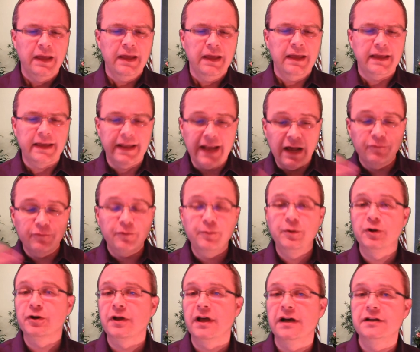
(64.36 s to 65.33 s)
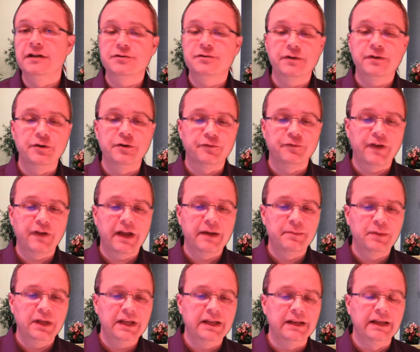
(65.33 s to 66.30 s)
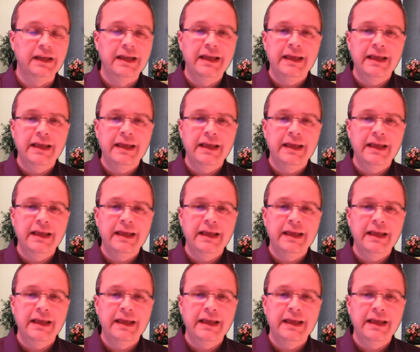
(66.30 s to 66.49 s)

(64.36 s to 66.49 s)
get out from your country and your family,